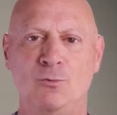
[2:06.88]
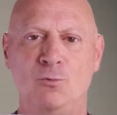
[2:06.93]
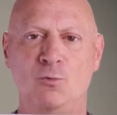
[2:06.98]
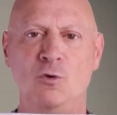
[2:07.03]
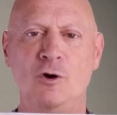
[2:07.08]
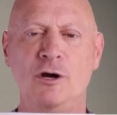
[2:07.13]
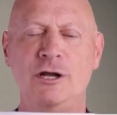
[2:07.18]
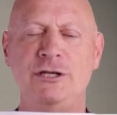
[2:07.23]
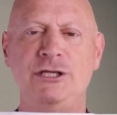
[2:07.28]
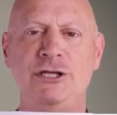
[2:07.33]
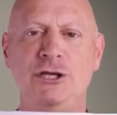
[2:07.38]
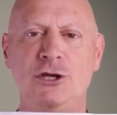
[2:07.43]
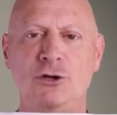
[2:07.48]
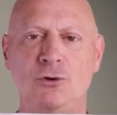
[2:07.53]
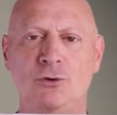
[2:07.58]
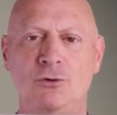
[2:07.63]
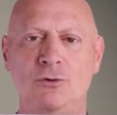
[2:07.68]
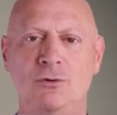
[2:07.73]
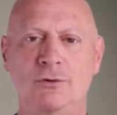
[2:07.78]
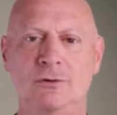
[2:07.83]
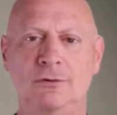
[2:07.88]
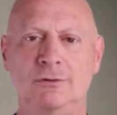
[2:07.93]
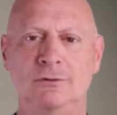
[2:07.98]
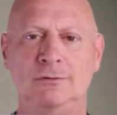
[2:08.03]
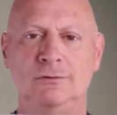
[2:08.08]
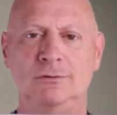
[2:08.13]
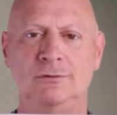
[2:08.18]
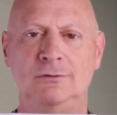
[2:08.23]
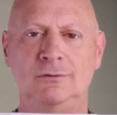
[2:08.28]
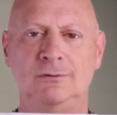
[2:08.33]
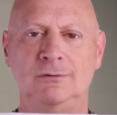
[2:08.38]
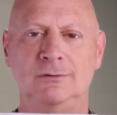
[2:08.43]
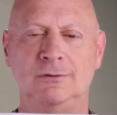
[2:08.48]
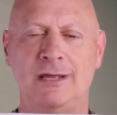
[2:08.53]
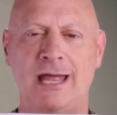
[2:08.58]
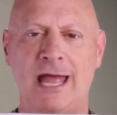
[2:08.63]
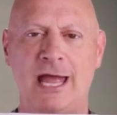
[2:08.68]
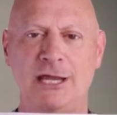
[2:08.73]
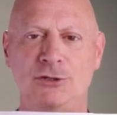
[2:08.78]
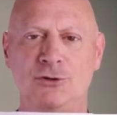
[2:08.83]
Would you,
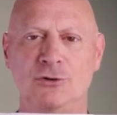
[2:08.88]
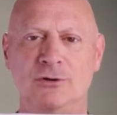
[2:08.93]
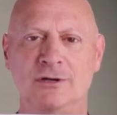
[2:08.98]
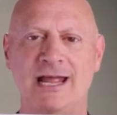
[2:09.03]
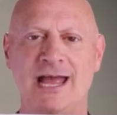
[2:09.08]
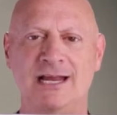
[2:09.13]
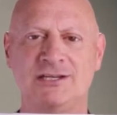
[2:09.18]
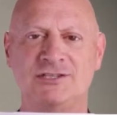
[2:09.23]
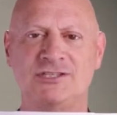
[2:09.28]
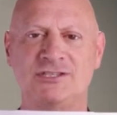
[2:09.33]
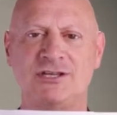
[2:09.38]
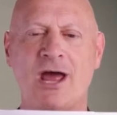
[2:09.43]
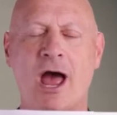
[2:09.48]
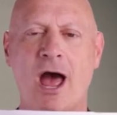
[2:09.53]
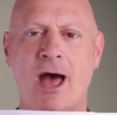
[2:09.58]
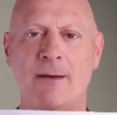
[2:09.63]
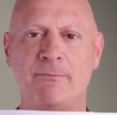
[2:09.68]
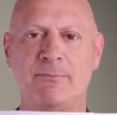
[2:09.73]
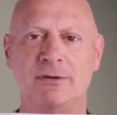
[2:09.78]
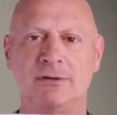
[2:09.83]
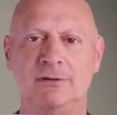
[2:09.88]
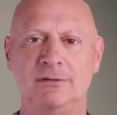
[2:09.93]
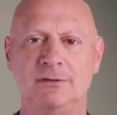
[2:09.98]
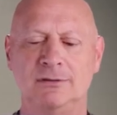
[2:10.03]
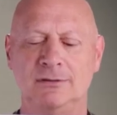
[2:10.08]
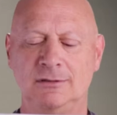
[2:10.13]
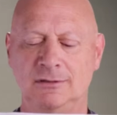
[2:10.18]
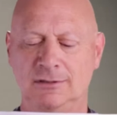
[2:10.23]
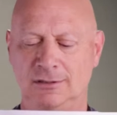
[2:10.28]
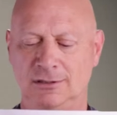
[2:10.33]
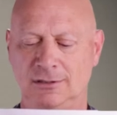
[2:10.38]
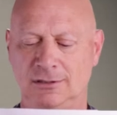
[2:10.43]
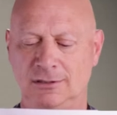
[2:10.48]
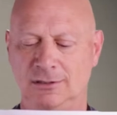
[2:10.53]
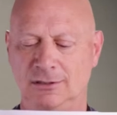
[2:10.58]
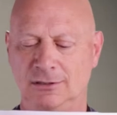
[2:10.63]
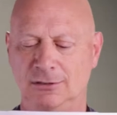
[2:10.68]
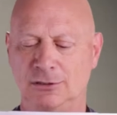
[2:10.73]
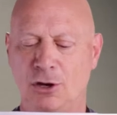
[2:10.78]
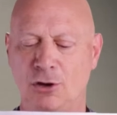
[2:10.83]
at your next stop,
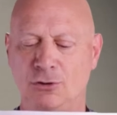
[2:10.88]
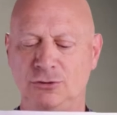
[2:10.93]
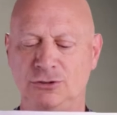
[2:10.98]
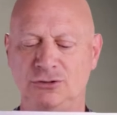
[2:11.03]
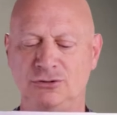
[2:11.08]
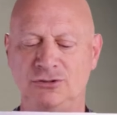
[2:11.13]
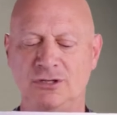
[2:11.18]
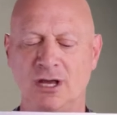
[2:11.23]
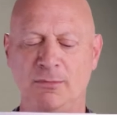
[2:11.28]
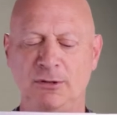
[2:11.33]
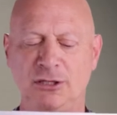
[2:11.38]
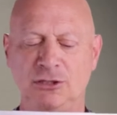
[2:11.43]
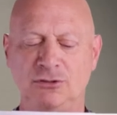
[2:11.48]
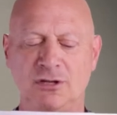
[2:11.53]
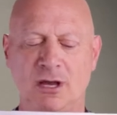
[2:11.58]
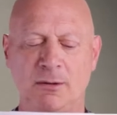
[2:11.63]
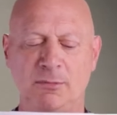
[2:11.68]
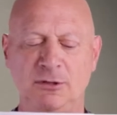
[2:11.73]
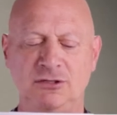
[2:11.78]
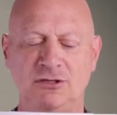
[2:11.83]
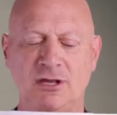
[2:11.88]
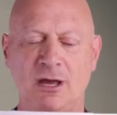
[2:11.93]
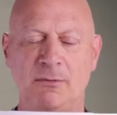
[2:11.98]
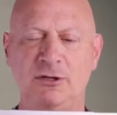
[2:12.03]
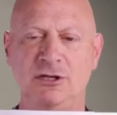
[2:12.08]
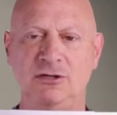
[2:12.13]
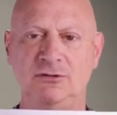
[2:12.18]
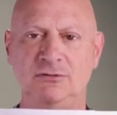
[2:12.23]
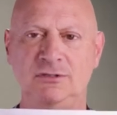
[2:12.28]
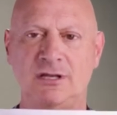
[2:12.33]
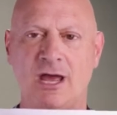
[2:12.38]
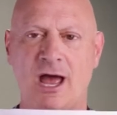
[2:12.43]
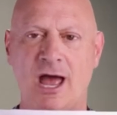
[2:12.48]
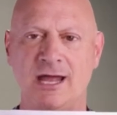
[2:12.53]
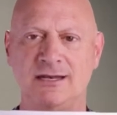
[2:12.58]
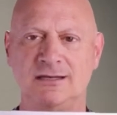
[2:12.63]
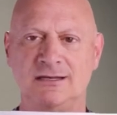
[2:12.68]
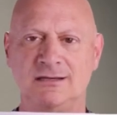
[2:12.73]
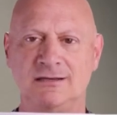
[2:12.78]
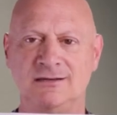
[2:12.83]
go to
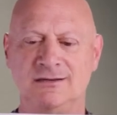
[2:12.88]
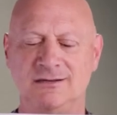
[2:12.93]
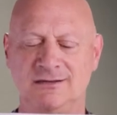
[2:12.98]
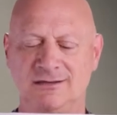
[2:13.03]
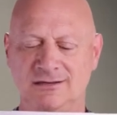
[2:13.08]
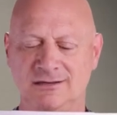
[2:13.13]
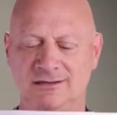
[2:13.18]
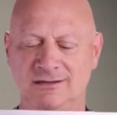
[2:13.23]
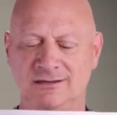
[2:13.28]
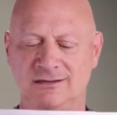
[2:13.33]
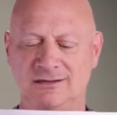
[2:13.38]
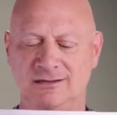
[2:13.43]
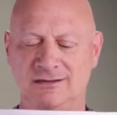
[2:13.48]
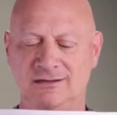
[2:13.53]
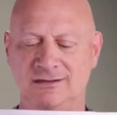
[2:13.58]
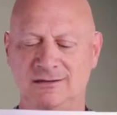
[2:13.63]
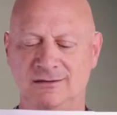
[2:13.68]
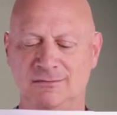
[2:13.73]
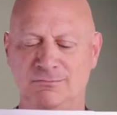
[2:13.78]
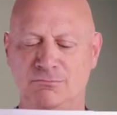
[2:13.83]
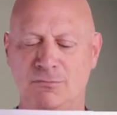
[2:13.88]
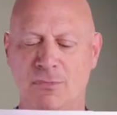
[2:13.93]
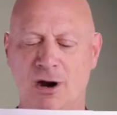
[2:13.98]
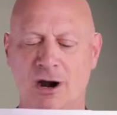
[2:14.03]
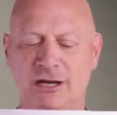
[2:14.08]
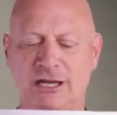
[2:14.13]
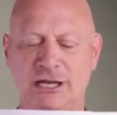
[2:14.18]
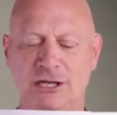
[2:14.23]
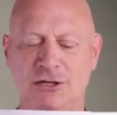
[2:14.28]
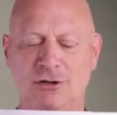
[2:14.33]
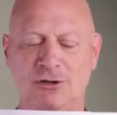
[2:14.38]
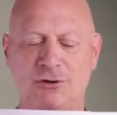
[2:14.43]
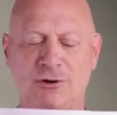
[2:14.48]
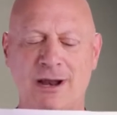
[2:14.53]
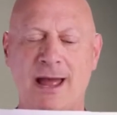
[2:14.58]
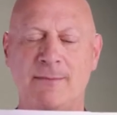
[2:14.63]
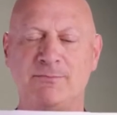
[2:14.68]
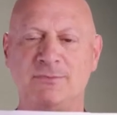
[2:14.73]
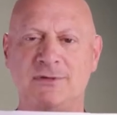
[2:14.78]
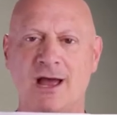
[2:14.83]

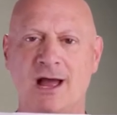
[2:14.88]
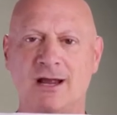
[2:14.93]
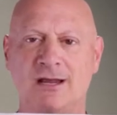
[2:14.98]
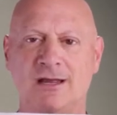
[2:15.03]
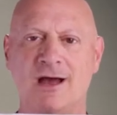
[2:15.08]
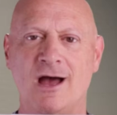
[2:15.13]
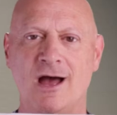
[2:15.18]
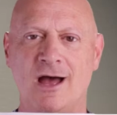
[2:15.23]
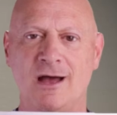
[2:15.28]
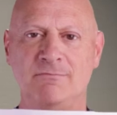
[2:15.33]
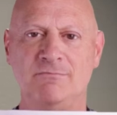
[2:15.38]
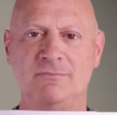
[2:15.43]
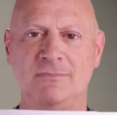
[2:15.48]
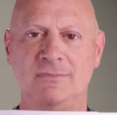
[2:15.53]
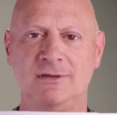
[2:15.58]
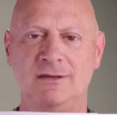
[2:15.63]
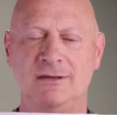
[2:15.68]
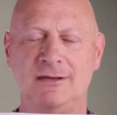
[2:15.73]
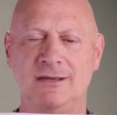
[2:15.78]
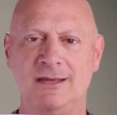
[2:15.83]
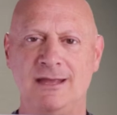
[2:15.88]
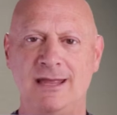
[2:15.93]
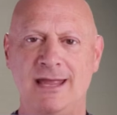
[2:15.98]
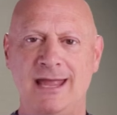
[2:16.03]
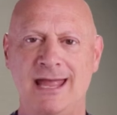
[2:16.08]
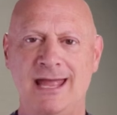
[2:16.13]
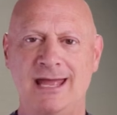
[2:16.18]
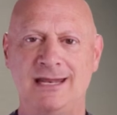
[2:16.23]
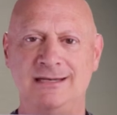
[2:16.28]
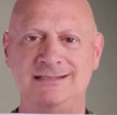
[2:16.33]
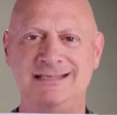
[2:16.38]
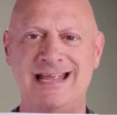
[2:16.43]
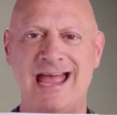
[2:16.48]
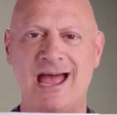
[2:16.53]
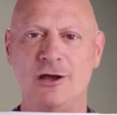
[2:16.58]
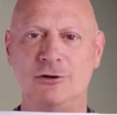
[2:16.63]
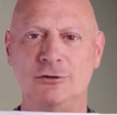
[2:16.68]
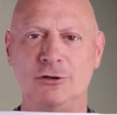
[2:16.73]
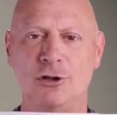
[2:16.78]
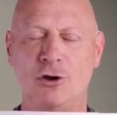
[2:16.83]
www.marketyourcrap.com and
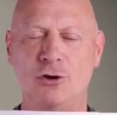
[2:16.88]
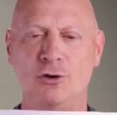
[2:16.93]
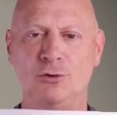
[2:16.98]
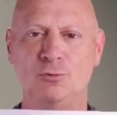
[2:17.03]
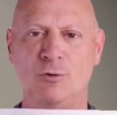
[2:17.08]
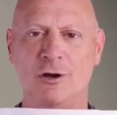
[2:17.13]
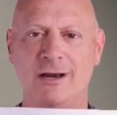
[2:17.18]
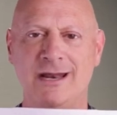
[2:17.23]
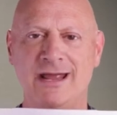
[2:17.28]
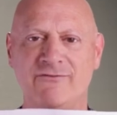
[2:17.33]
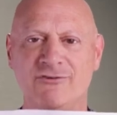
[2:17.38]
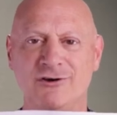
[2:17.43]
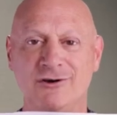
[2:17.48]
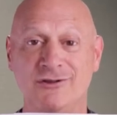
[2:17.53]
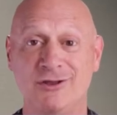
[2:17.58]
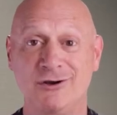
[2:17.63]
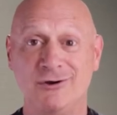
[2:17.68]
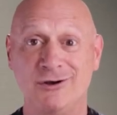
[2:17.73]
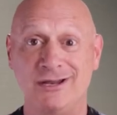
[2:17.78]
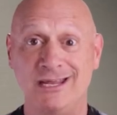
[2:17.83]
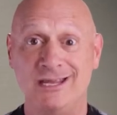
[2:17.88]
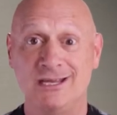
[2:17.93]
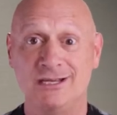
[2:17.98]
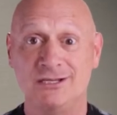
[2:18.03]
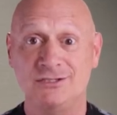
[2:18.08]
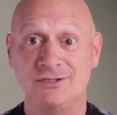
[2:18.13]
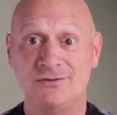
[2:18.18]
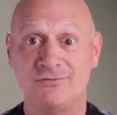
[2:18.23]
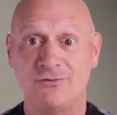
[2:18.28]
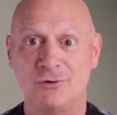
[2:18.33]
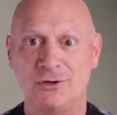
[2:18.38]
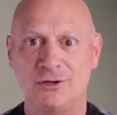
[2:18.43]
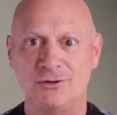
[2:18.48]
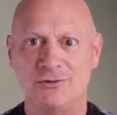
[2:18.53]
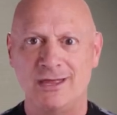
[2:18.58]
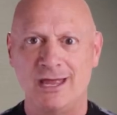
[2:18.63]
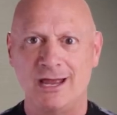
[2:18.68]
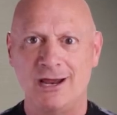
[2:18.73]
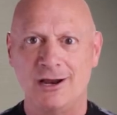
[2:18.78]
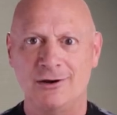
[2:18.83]
download whatever there is for
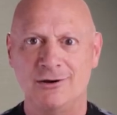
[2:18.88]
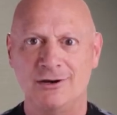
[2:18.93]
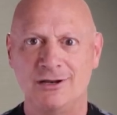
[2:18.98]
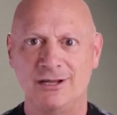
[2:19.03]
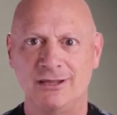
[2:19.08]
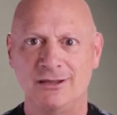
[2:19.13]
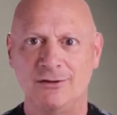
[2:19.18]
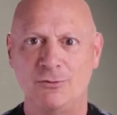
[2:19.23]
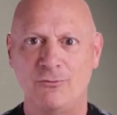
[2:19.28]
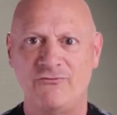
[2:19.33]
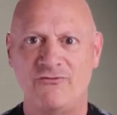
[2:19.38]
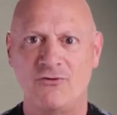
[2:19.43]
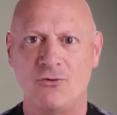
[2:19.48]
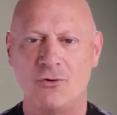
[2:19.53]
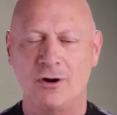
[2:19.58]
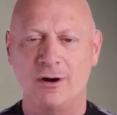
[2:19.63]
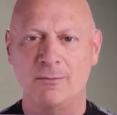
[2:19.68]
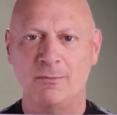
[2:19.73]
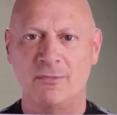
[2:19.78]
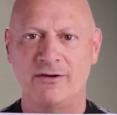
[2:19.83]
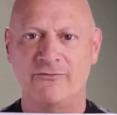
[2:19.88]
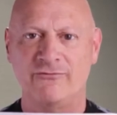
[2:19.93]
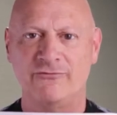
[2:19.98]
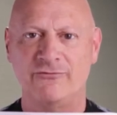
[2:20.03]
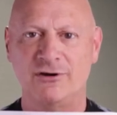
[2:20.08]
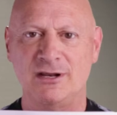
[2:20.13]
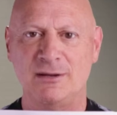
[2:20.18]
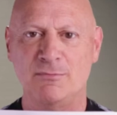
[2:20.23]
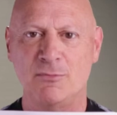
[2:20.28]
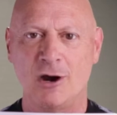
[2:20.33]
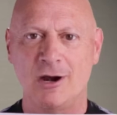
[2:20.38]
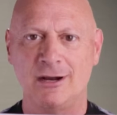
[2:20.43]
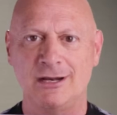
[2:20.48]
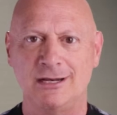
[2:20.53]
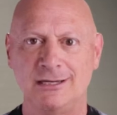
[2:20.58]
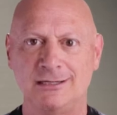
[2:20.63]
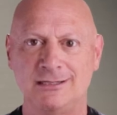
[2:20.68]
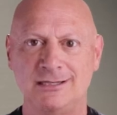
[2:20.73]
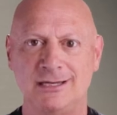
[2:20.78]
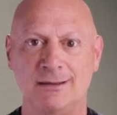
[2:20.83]
you there in the form of free
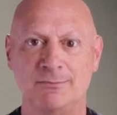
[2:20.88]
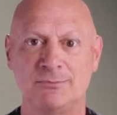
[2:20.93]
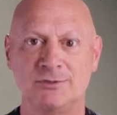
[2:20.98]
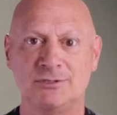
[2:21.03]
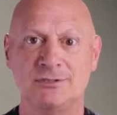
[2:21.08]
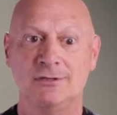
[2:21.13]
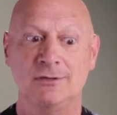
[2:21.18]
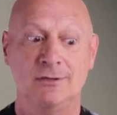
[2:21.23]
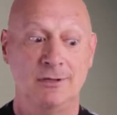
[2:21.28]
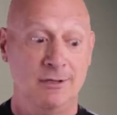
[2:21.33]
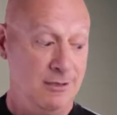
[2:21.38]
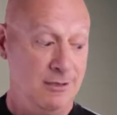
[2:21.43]
marketing tips.